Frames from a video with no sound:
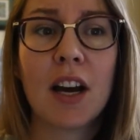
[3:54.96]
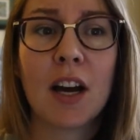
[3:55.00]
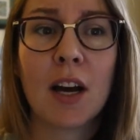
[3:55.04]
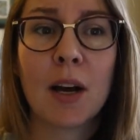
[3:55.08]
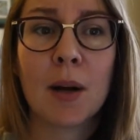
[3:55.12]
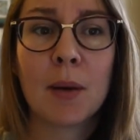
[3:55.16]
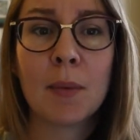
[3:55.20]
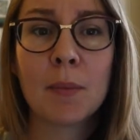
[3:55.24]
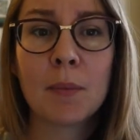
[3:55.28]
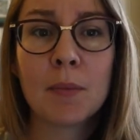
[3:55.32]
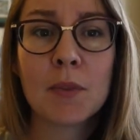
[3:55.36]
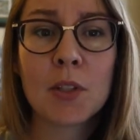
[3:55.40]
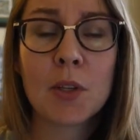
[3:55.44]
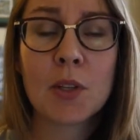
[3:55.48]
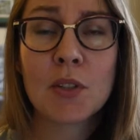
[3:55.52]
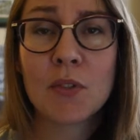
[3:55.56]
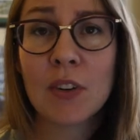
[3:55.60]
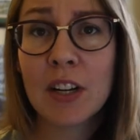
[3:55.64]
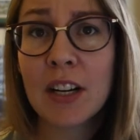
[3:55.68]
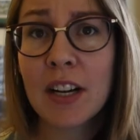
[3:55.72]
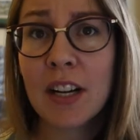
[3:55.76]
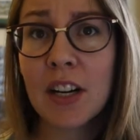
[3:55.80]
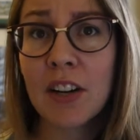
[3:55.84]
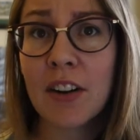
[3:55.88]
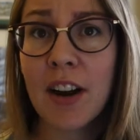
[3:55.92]
So it's
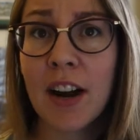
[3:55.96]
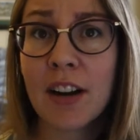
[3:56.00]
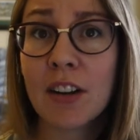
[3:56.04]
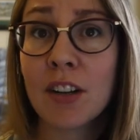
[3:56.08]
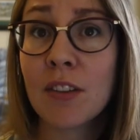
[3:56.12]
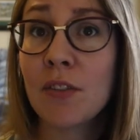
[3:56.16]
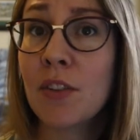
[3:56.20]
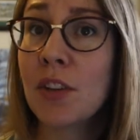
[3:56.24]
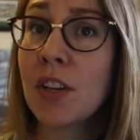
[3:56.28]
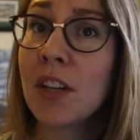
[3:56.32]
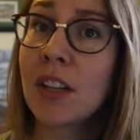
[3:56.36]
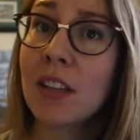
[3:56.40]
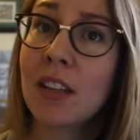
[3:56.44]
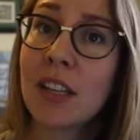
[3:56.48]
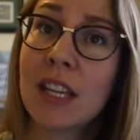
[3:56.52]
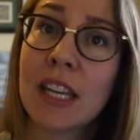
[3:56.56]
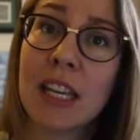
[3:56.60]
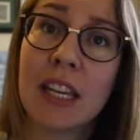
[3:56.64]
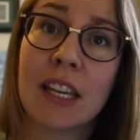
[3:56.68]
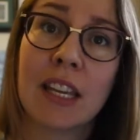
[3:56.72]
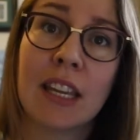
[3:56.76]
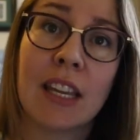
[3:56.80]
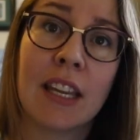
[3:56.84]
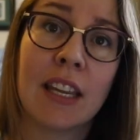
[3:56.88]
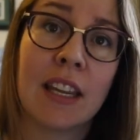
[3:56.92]
very interactive. You can
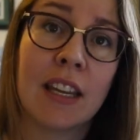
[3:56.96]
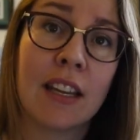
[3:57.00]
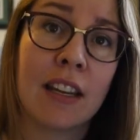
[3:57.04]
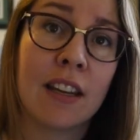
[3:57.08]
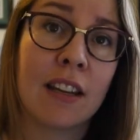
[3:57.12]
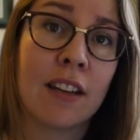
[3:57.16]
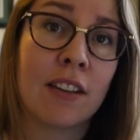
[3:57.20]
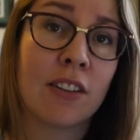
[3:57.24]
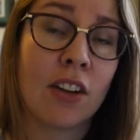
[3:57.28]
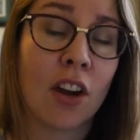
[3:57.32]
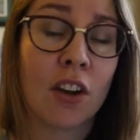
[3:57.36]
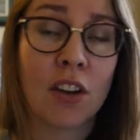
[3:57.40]
link in